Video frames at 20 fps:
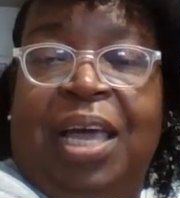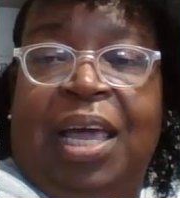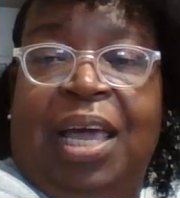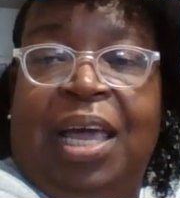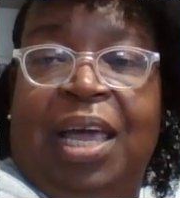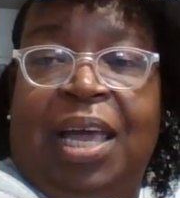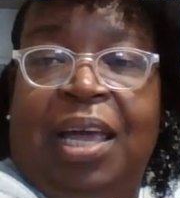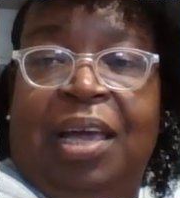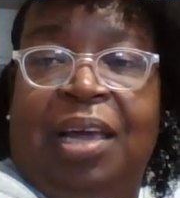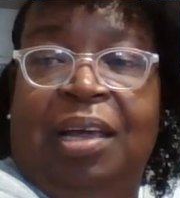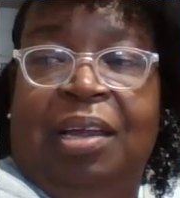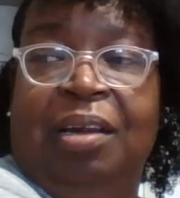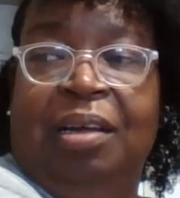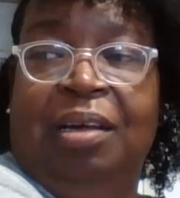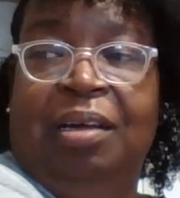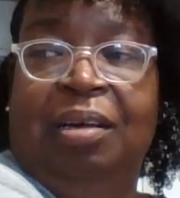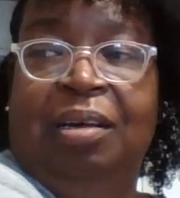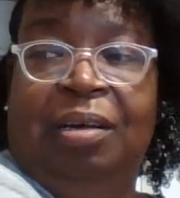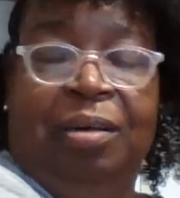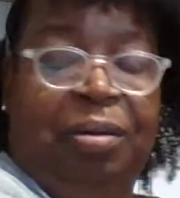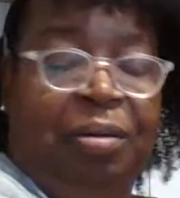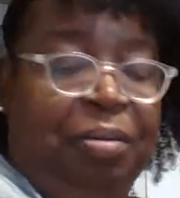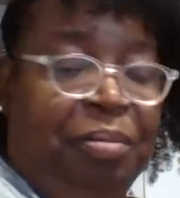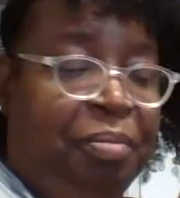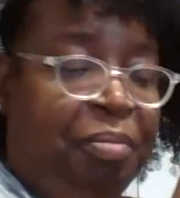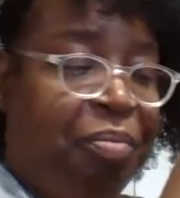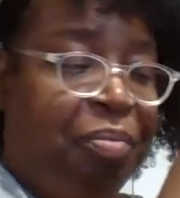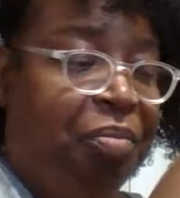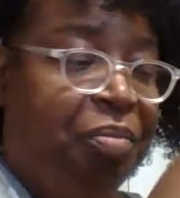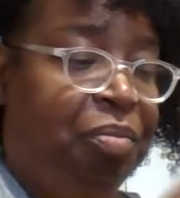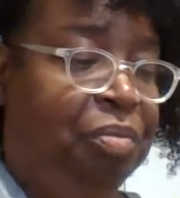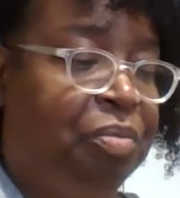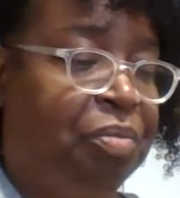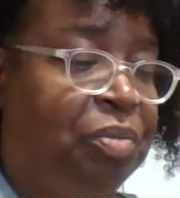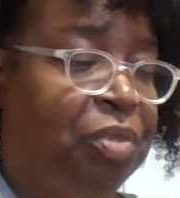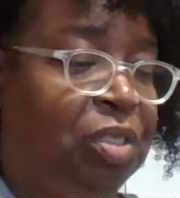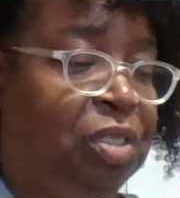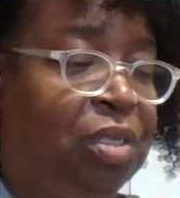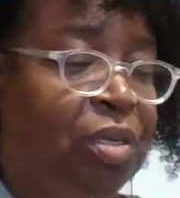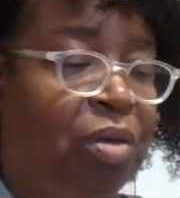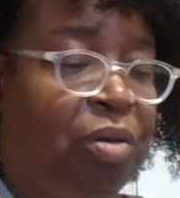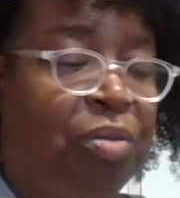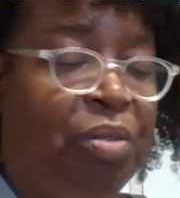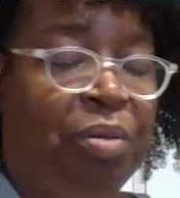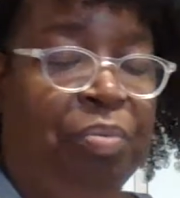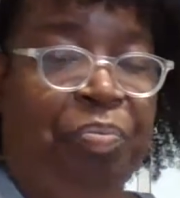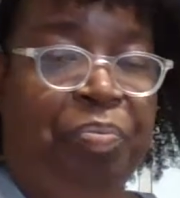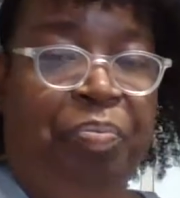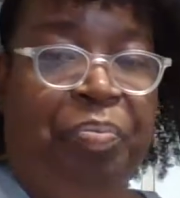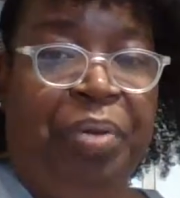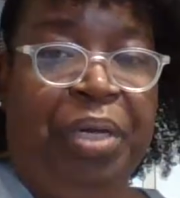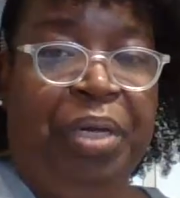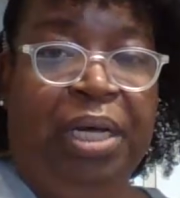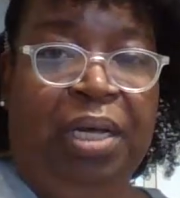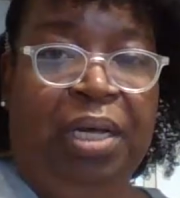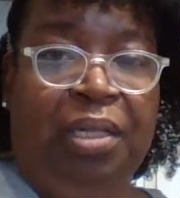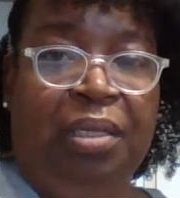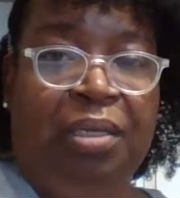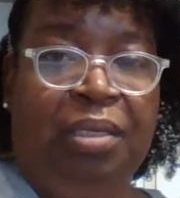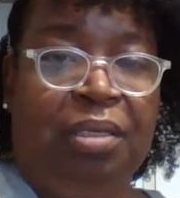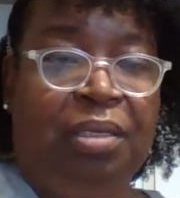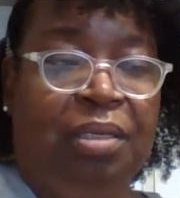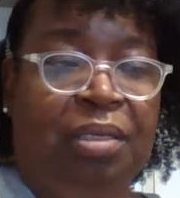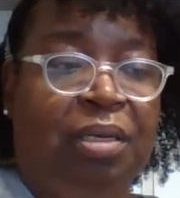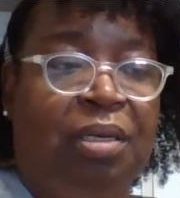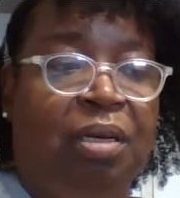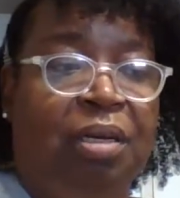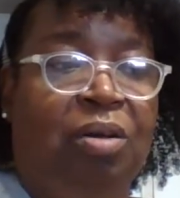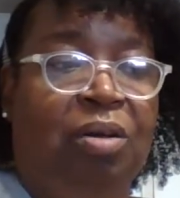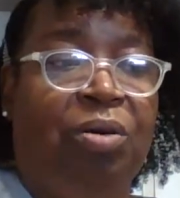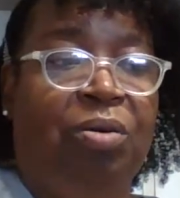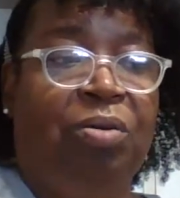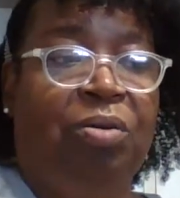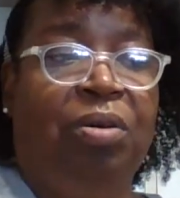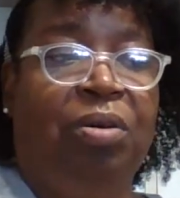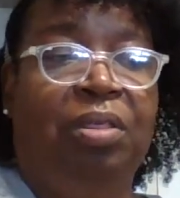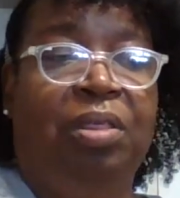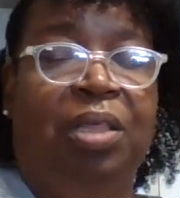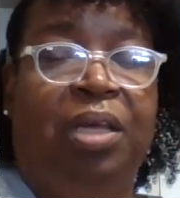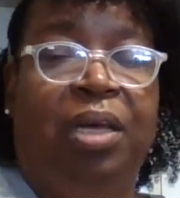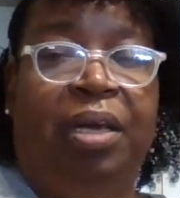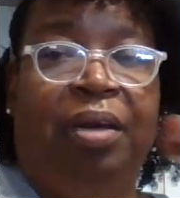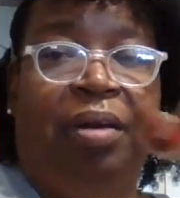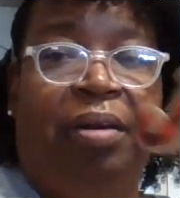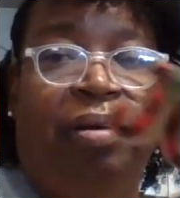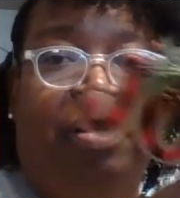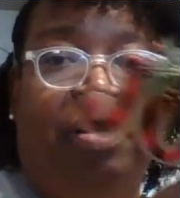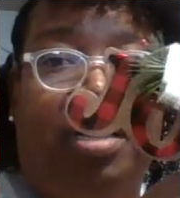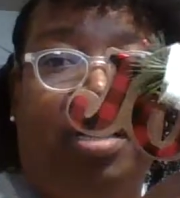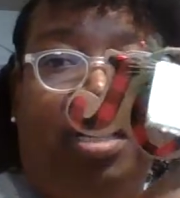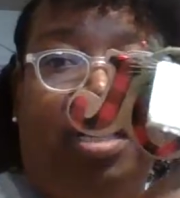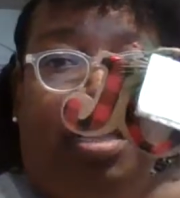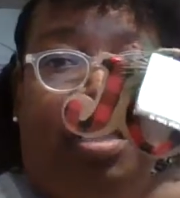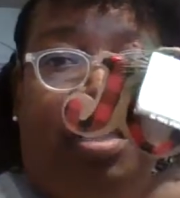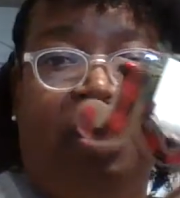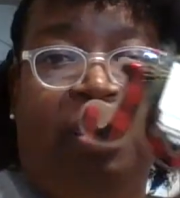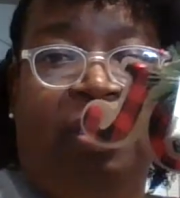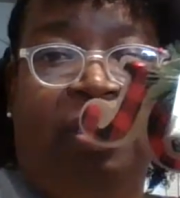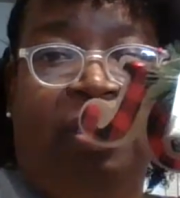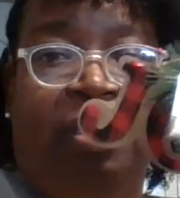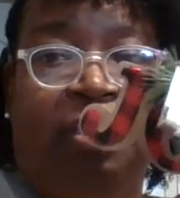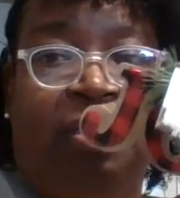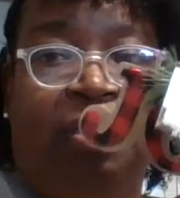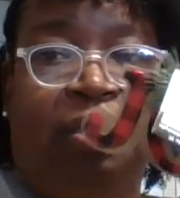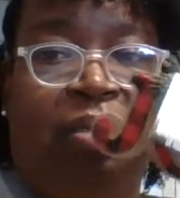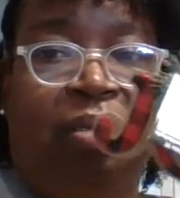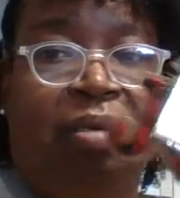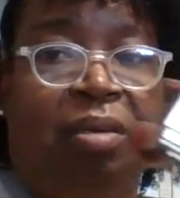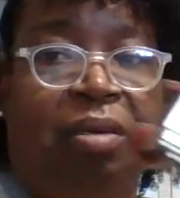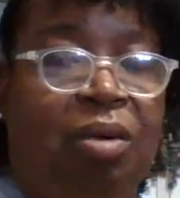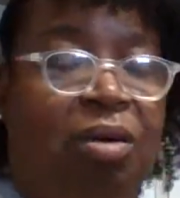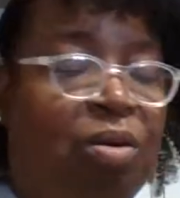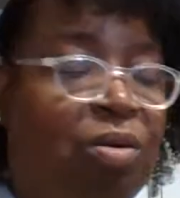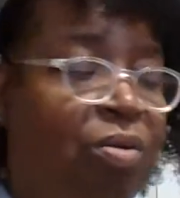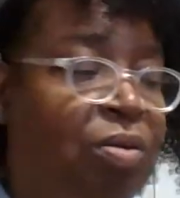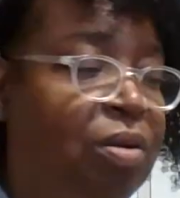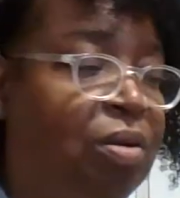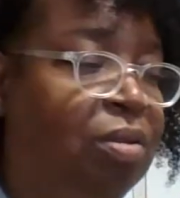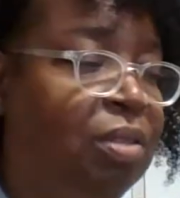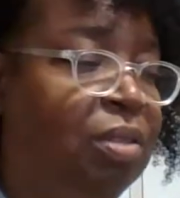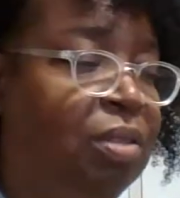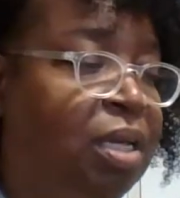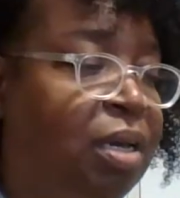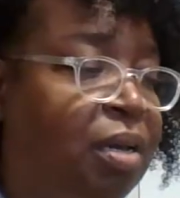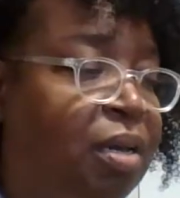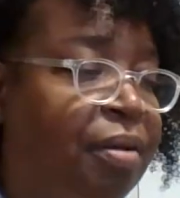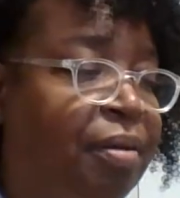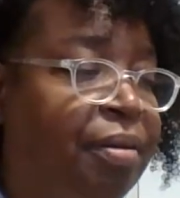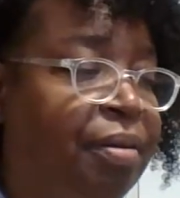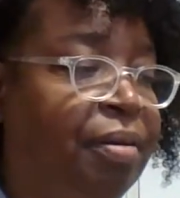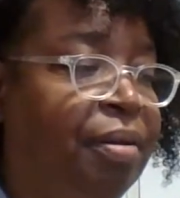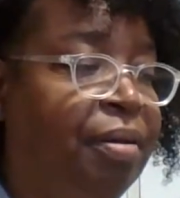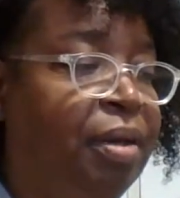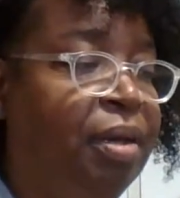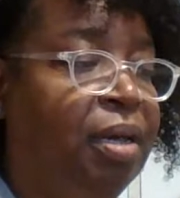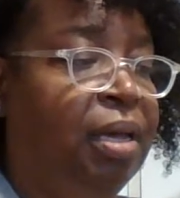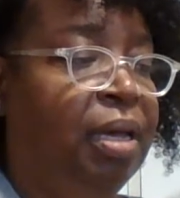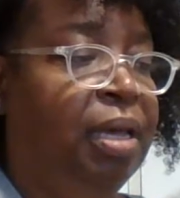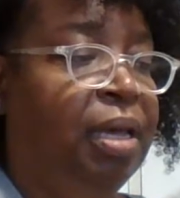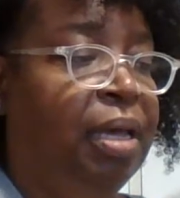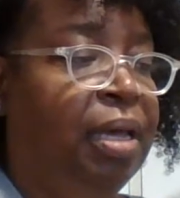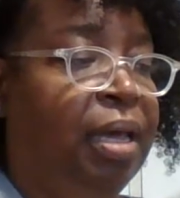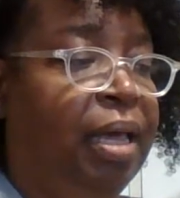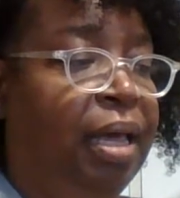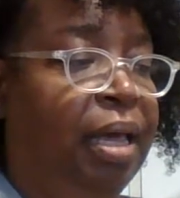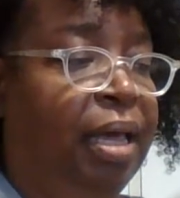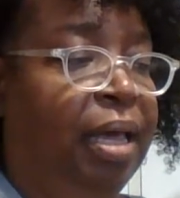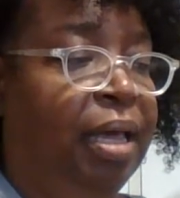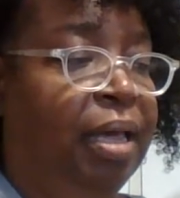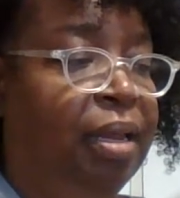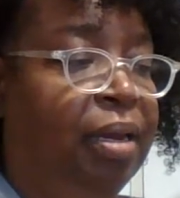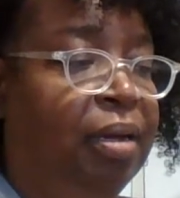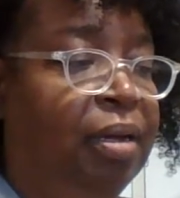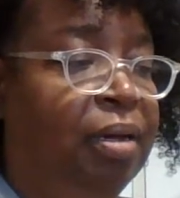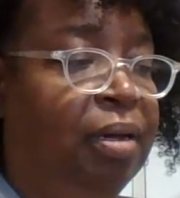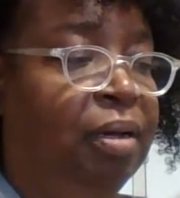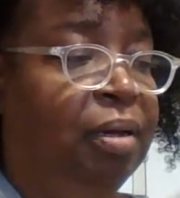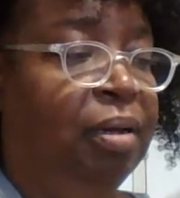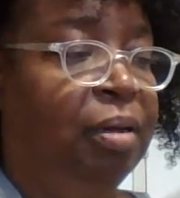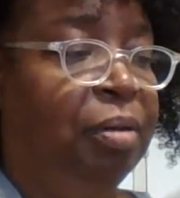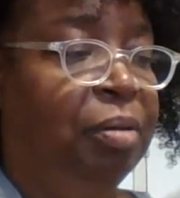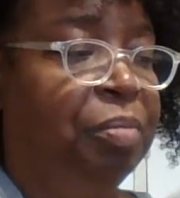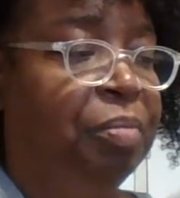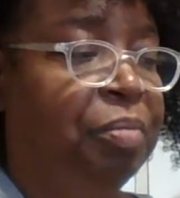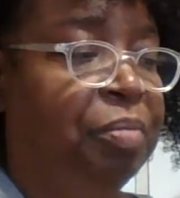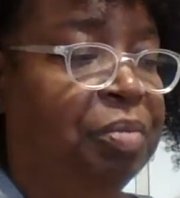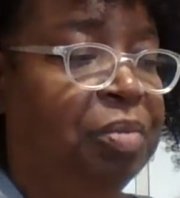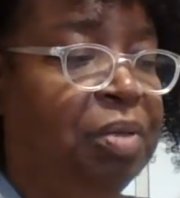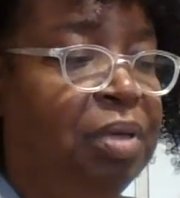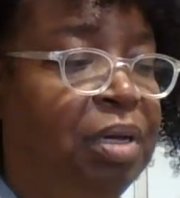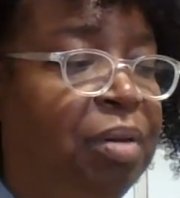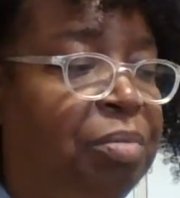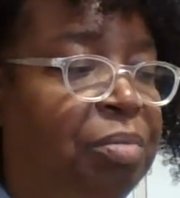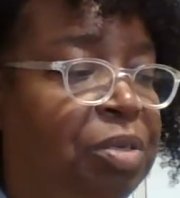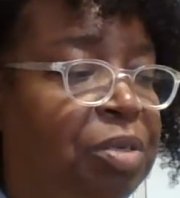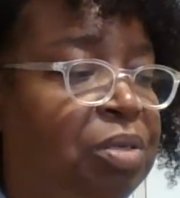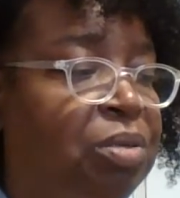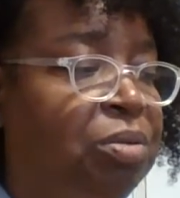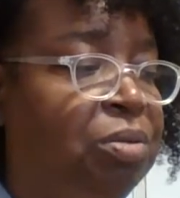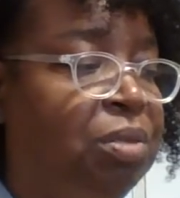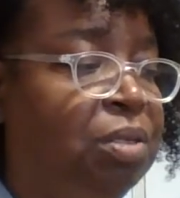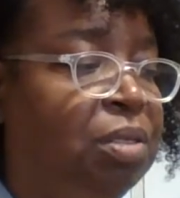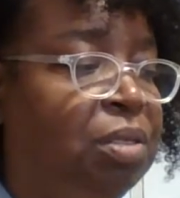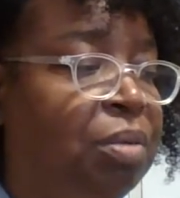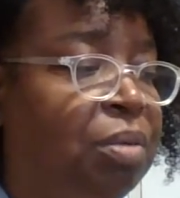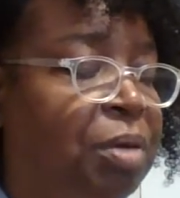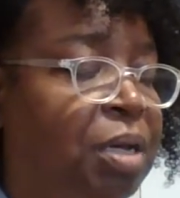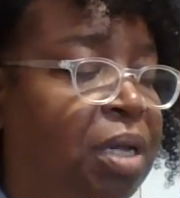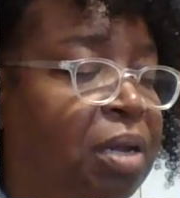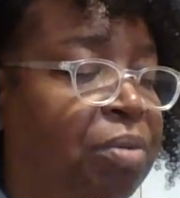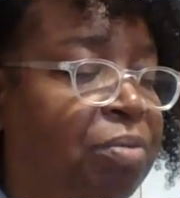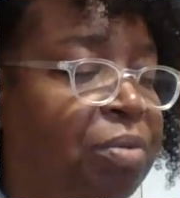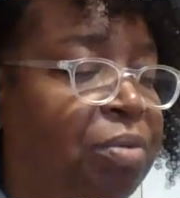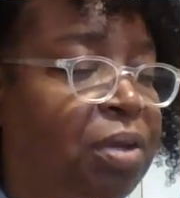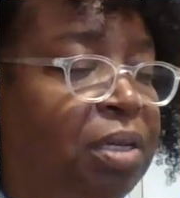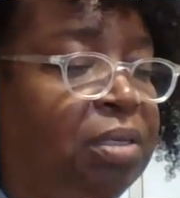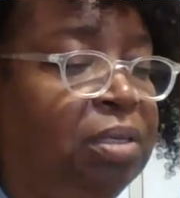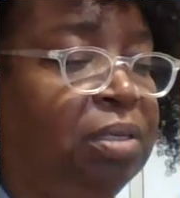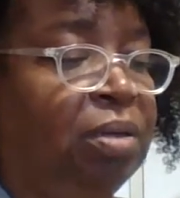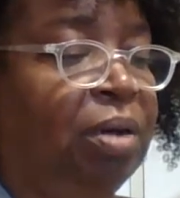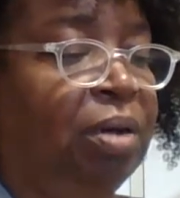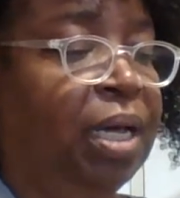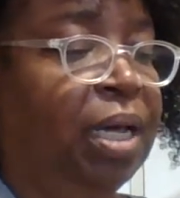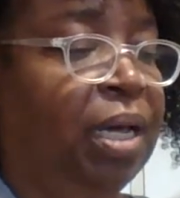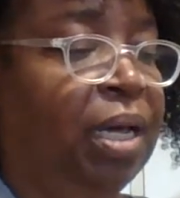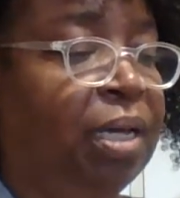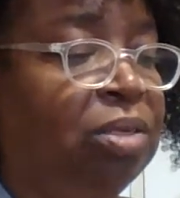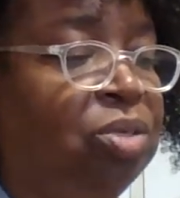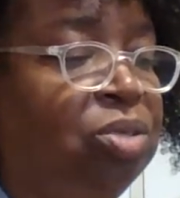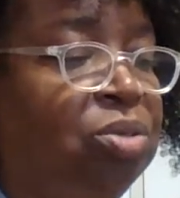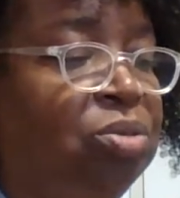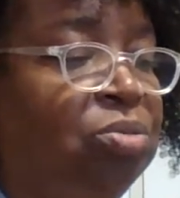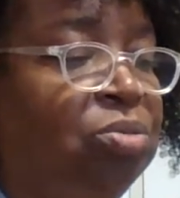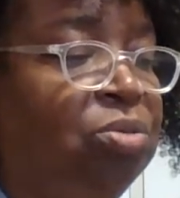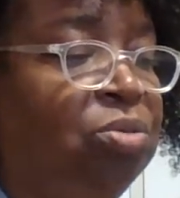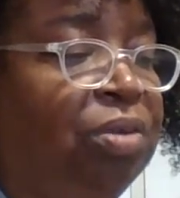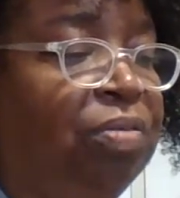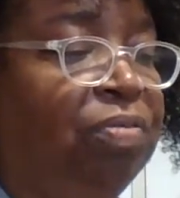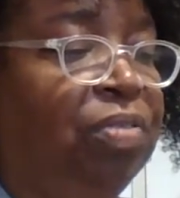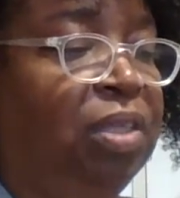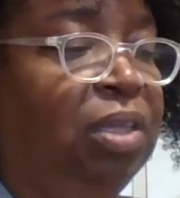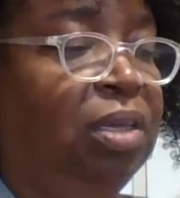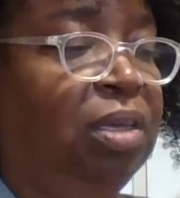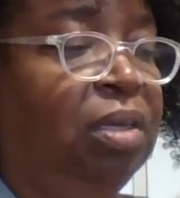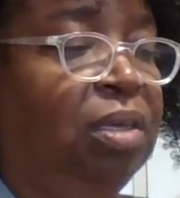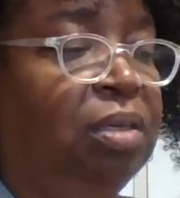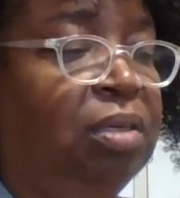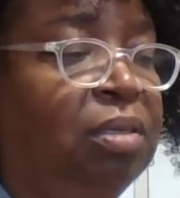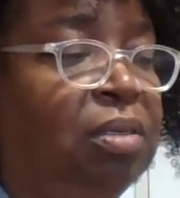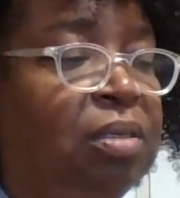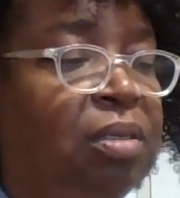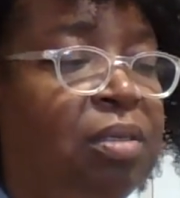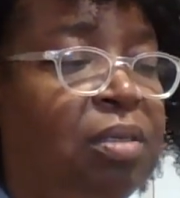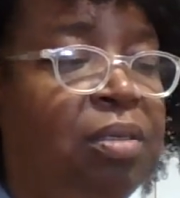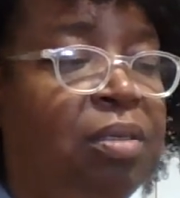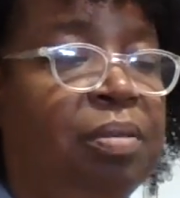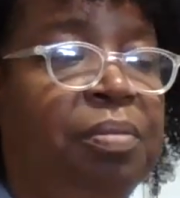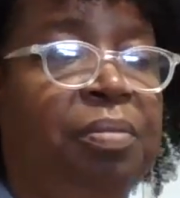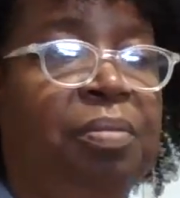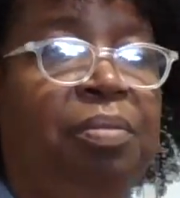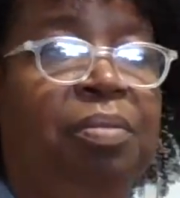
And um, so the bell is going to go on there, and this is going to go on there. And um, I'm going to do it some kind of way. So I got two of these.